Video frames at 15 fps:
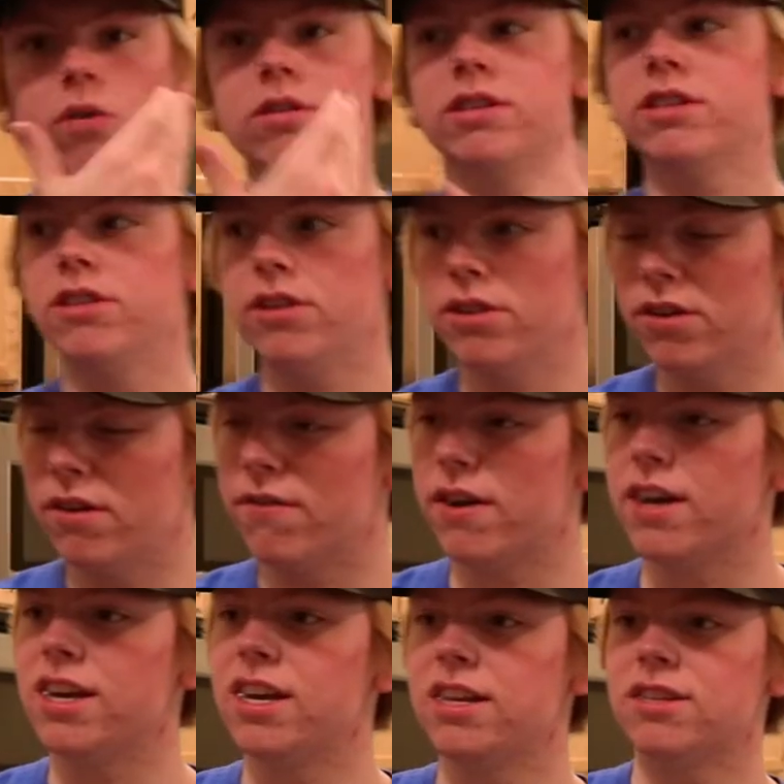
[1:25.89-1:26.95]
or cereal. If
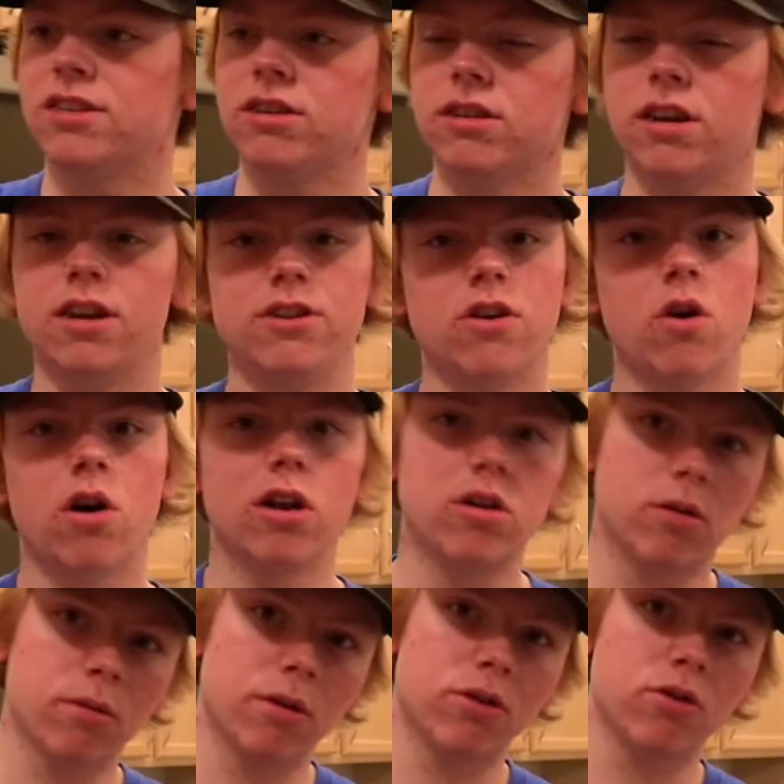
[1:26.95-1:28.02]
I eat cereal, I don't, I
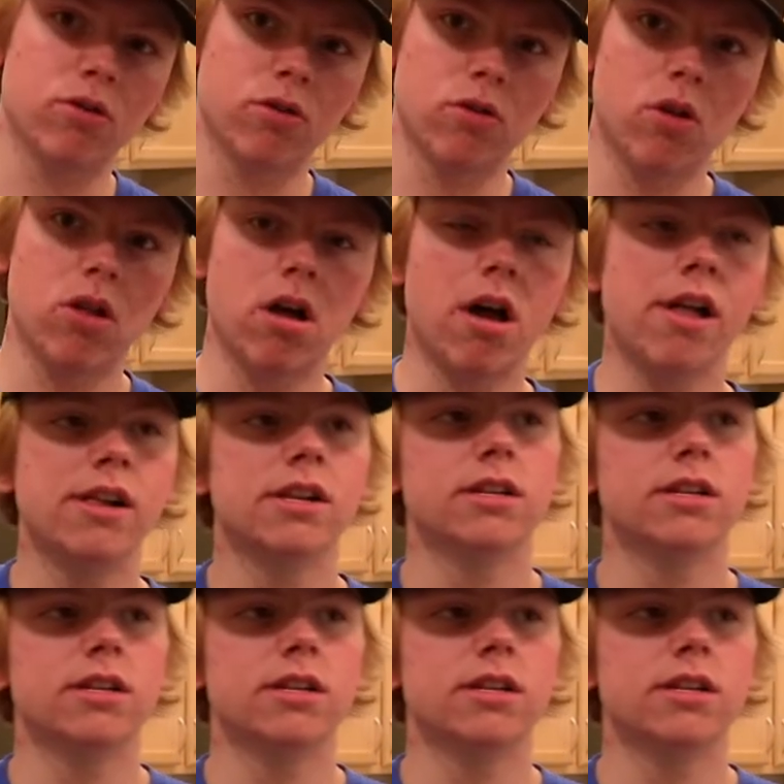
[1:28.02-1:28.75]
normally do granola.